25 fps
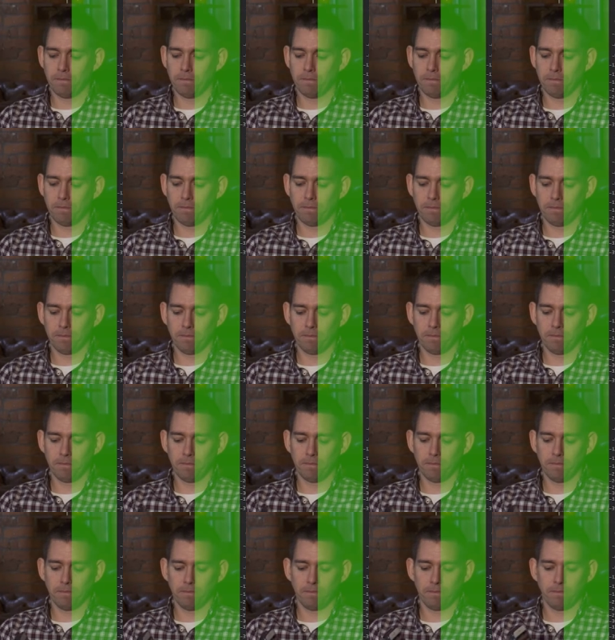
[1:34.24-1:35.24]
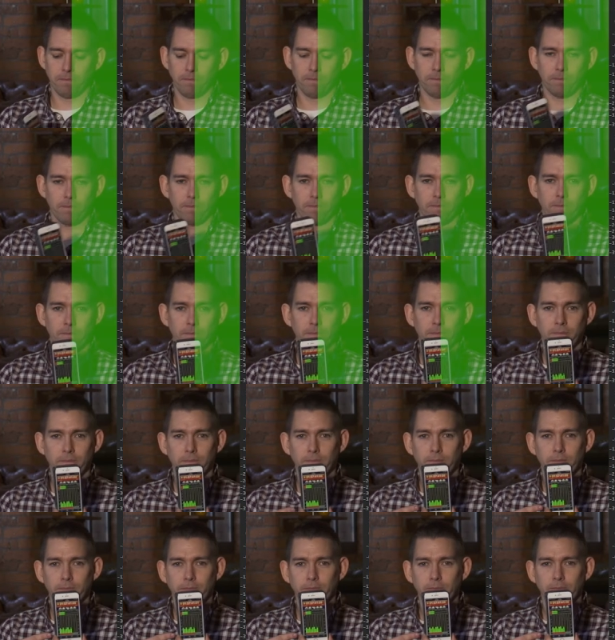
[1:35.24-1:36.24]

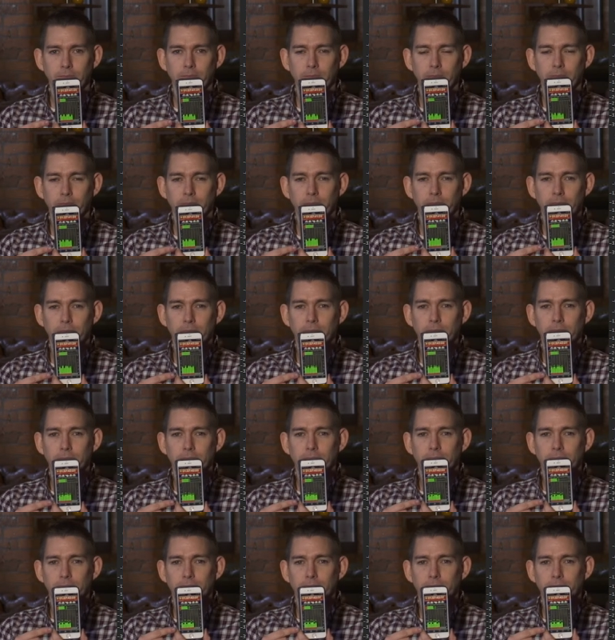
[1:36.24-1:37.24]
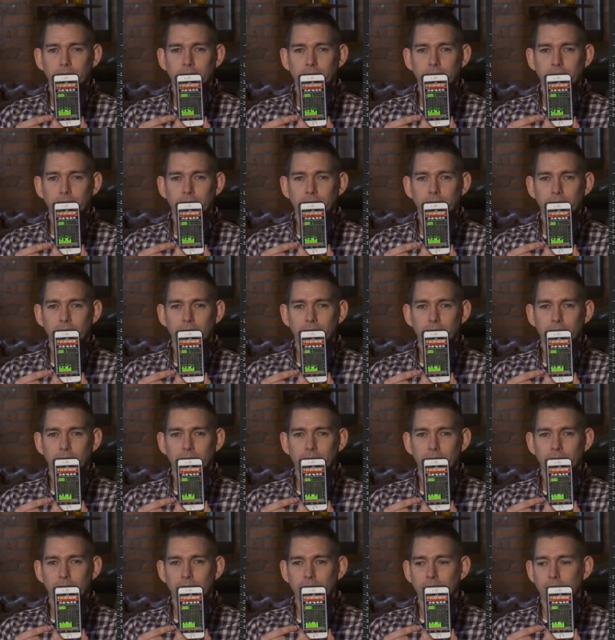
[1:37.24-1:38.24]

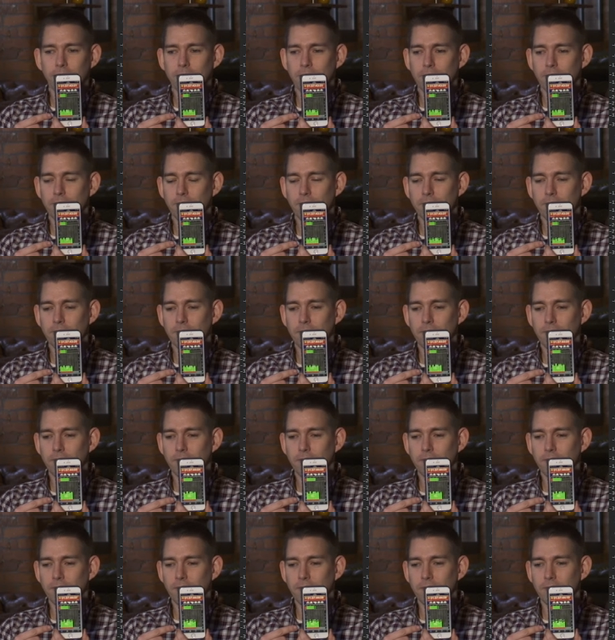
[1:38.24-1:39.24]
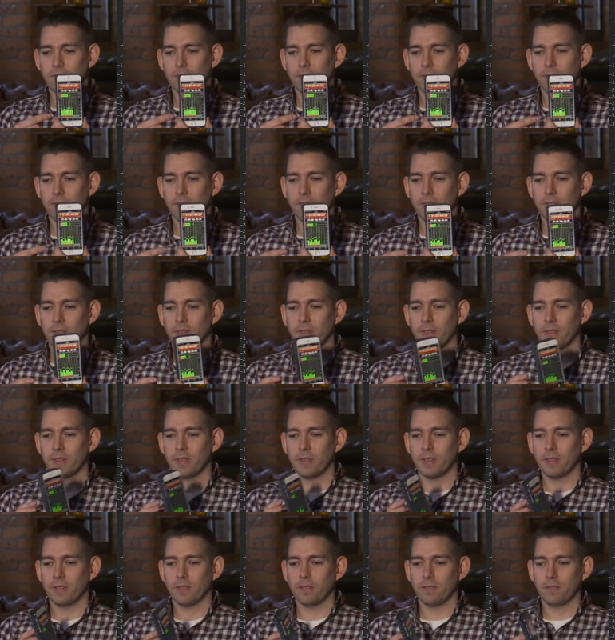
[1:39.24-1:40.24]

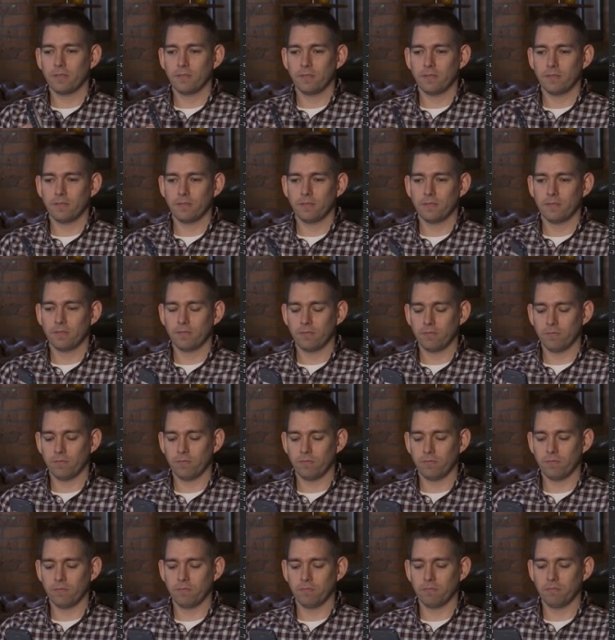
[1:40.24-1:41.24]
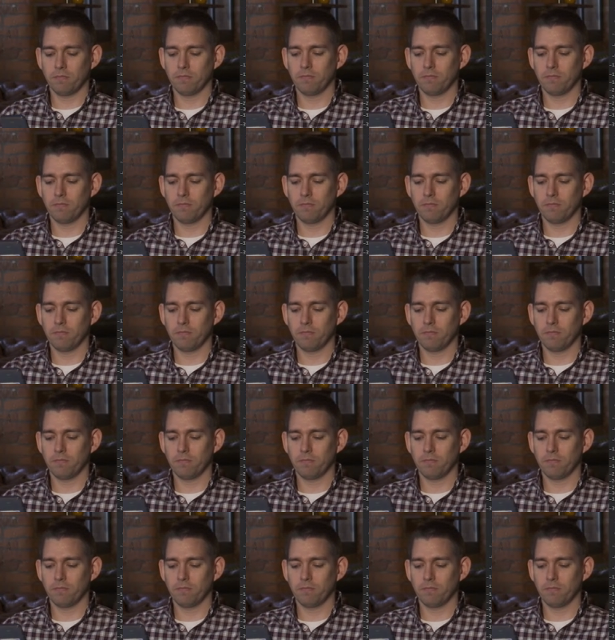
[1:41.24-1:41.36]
(silence)